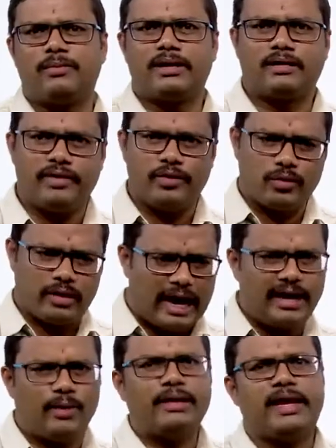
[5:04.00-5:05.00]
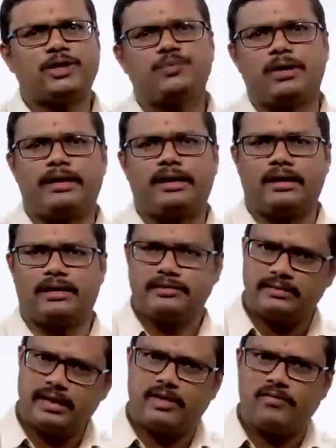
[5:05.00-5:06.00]
but when you carry out an experiment,
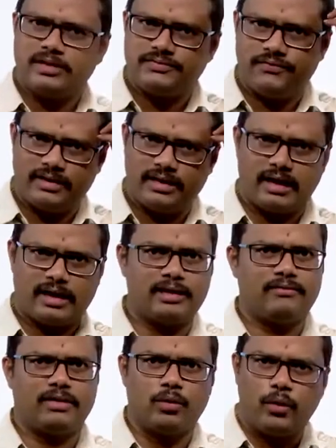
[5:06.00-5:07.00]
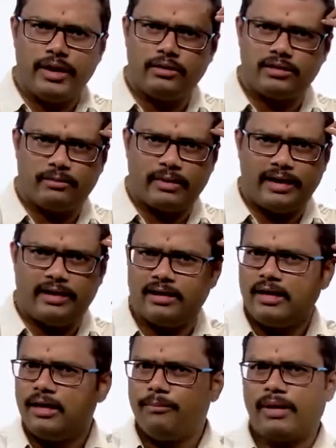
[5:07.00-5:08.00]
that will fit or that will go into the mind
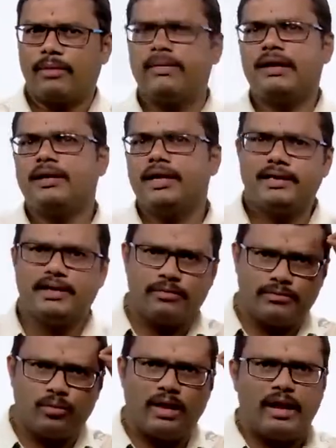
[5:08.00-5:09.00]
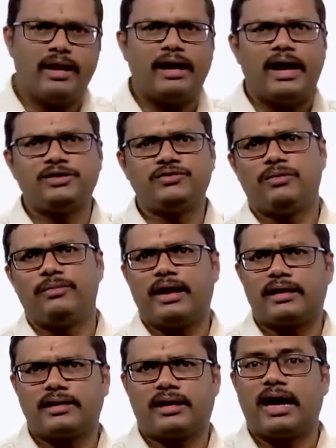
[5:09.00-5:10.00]
permanently, the knowledge will be
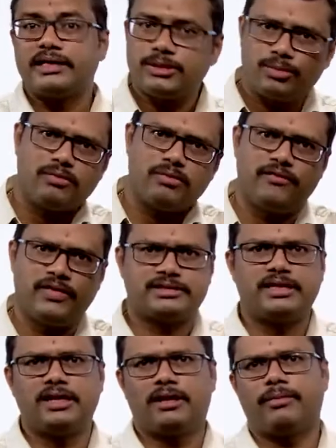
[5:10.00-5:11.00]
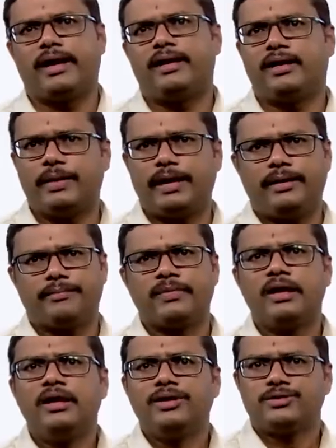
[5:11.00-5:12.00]
or the concept will be fixed in the mind. Okay.
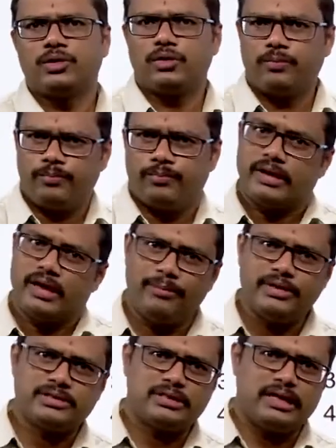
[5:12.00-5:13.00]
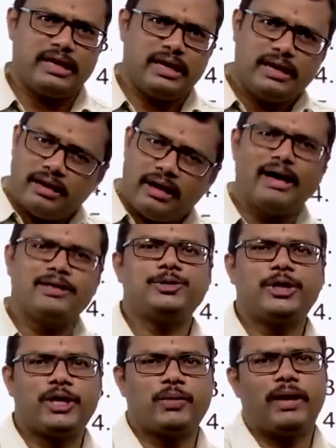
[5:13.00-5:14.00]
So, chemistry also
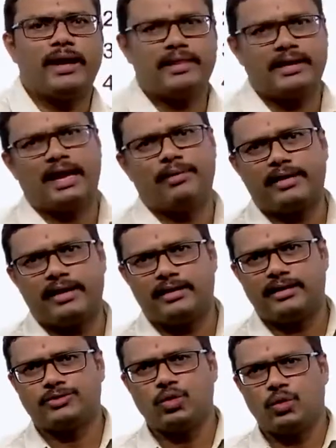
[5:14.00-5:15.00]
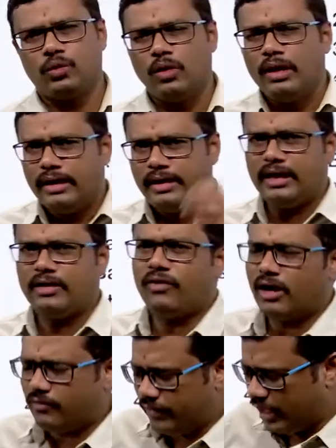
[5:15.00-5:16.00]
requires the laboratory. So, here
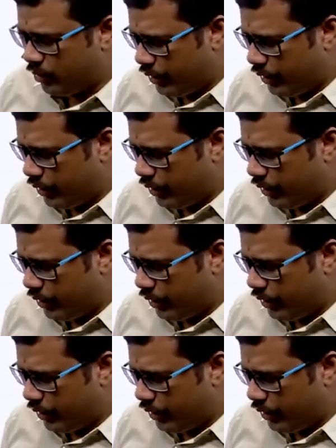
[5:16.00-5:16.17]
what we are